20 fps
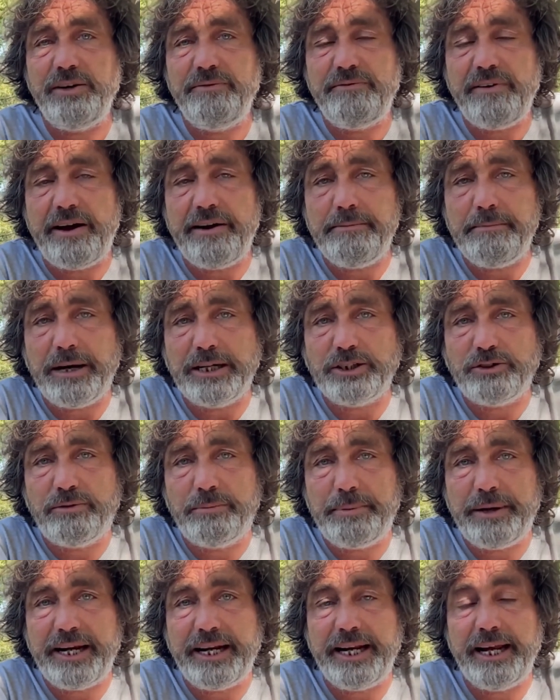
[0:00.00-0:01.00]
you very much for
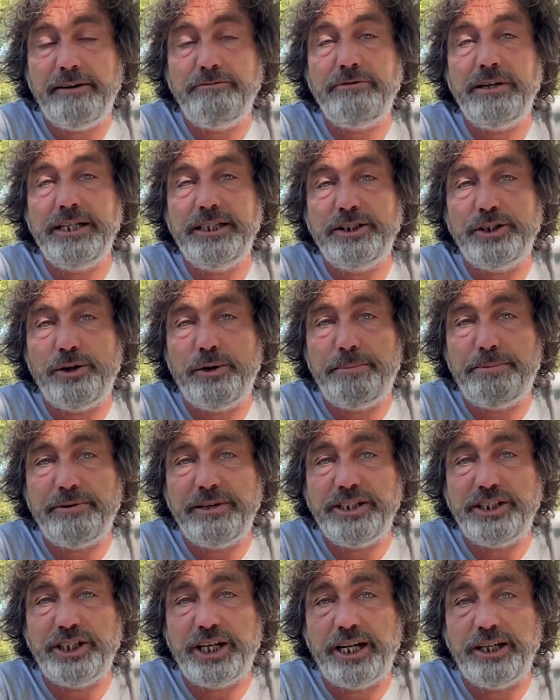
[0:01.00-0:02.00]
being here really do
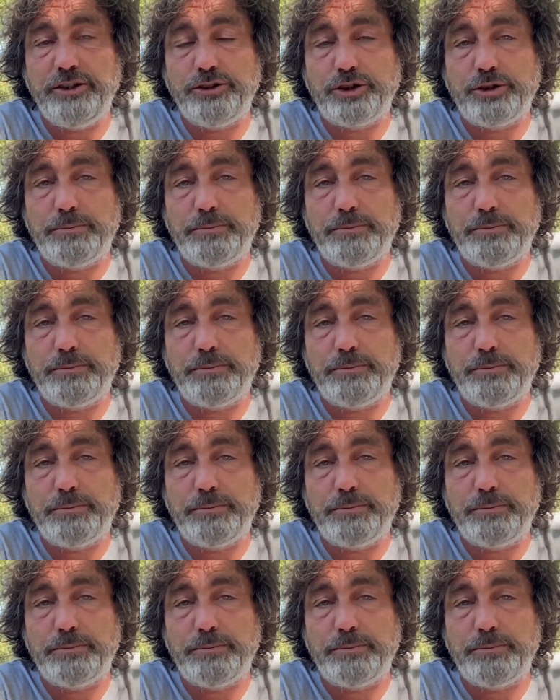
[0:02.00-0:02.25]
appreciate your